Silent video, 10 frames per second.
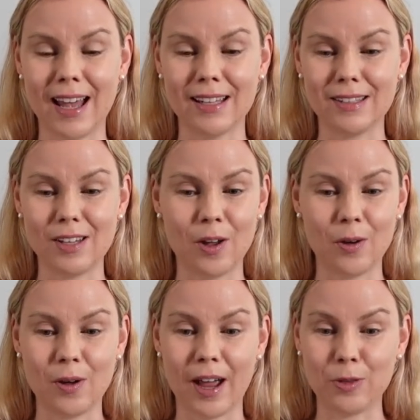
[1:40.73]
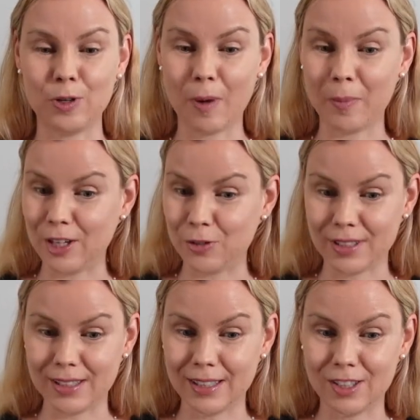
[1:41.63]
And so I thought you might be
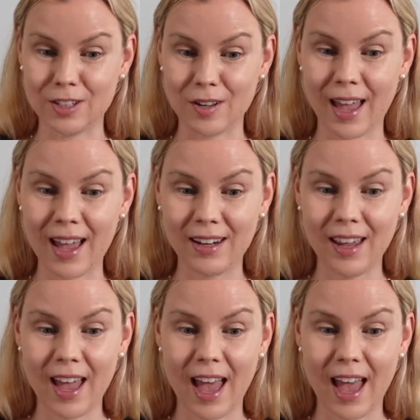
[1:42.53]
interested to know that.